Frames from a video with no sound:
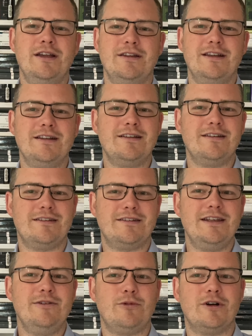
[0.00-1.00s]
Then
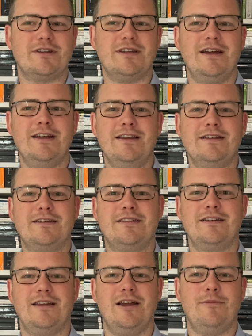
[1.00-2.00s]
see what there
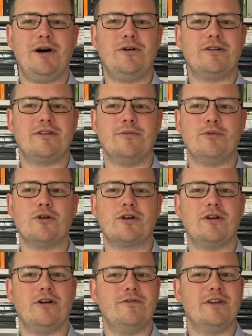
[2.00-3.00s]
is about the book
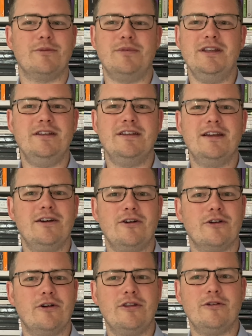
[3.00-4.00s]
on Wikipedia or
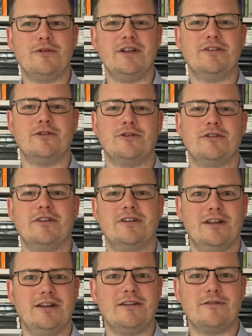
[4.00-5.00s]
on other resources
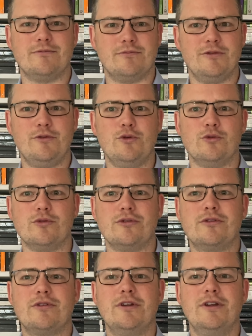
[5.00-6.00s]
like reviews.